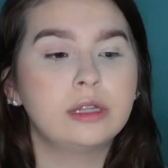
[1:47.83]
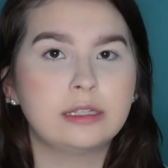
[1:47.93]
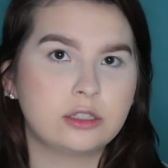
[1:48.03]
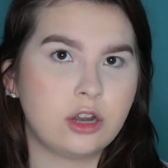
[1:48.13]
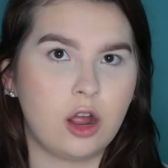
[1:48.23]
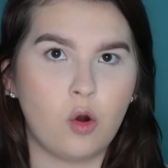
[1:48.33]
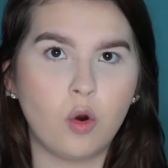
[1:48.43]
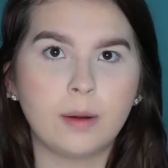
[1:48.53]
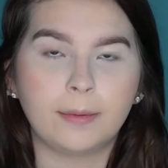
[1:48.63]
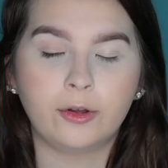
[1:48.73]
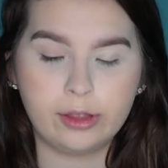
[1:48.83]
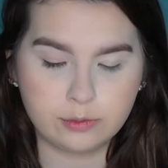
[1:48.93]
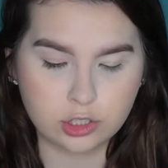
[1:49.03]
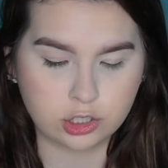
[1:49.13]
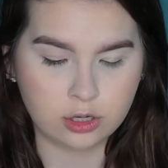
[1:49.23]
It's not horrible. It
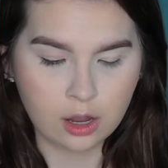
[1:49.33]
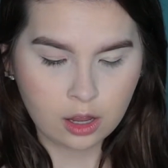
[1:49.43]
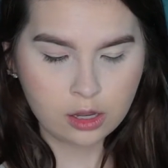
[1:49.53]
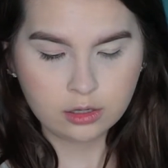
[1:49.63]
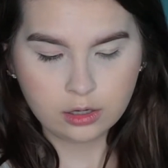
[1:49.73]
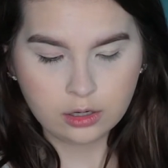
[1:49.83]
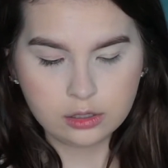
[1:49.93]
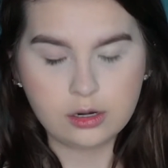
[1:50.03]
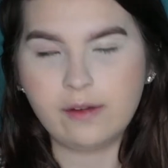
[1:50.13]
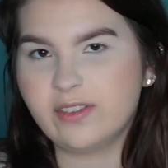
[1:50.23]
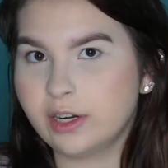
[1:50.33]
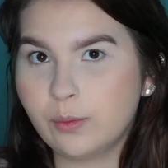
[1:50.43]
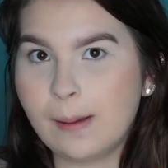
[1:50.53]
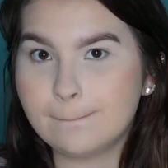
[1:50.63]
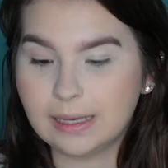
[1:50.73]
was just not very
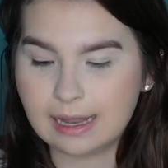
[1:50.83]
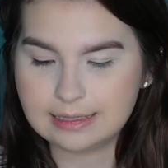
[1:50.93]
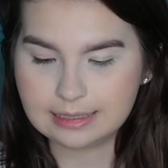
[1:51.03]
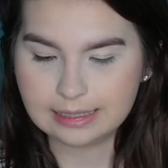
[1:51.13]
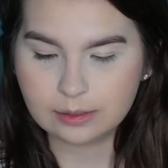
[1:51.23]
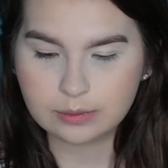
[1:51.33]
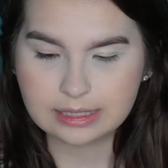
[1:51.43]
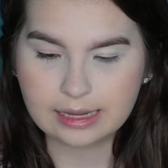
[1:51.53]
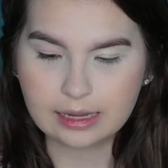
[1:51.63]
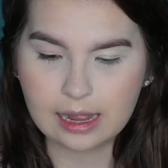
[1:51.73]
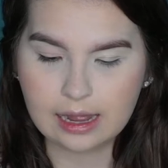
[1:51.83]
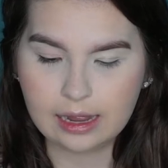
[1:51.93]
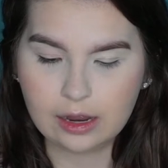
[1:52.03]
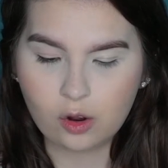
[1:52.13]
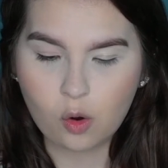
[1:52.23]
well blended. It was like
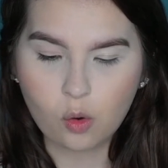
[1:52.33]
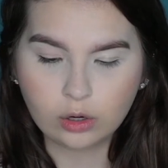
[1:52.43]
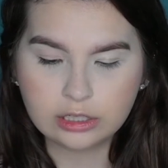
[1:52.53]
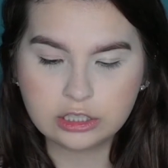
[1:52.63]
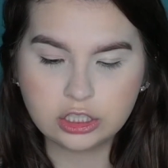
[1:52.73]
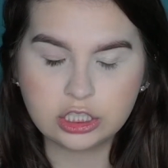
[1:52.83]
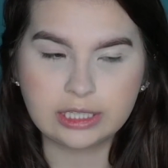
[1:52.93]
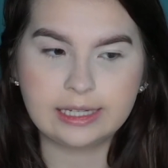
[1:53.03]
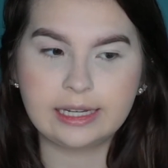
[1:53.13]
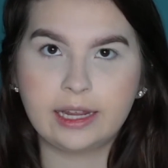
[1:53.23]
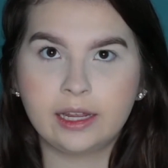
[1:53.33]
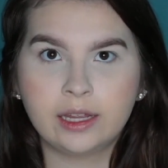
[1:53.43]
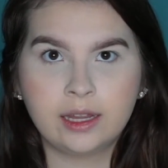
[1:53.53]
a orangey